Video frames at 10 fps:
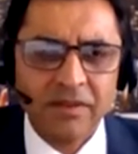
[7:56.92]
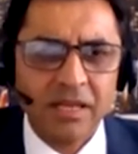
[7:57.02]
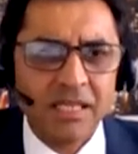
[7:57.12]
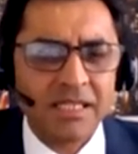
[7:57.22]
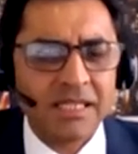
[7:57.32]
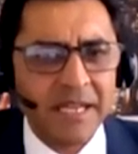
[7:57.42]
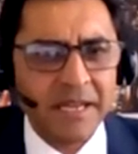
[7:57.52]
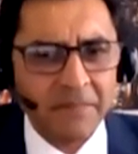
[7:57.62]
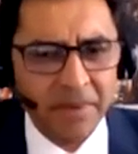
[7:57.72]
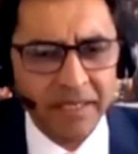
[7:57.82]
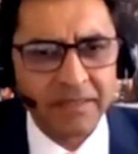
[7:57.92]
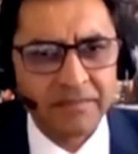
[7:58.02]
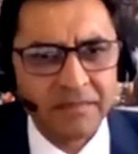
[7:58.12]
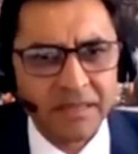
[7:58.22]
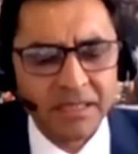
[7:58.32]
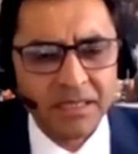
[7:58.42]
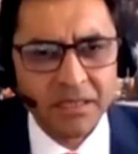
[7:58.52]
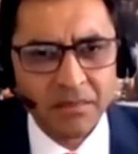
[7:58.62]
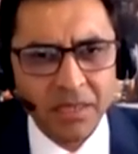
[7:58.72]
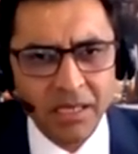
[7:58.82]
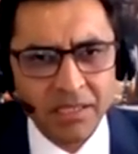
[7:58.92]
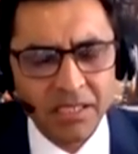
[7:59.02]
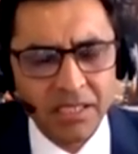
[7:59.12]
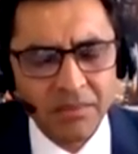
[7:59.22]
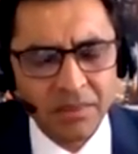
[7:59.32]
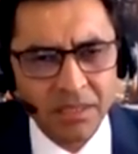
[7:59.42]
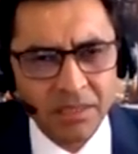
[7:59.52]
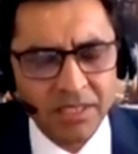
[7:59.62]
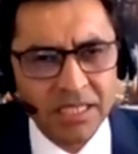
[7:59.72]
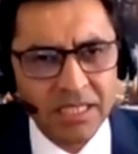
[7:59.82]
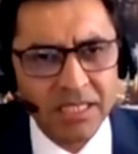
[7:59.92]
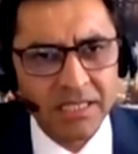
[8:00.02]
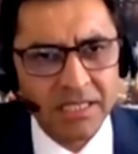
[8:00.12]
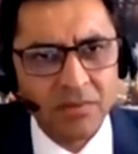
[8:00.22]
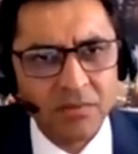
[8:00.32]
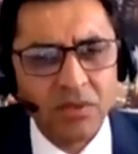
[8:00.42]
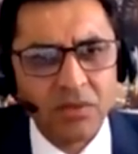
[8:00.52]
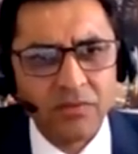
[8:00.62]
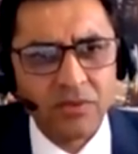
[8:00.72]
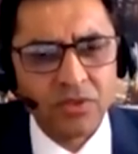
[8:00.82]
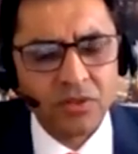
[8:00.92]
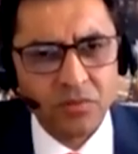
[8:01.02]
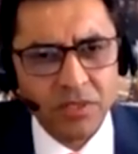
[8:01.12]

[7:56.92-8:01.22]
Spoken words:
a lasting impact. Our team recently did some work on future of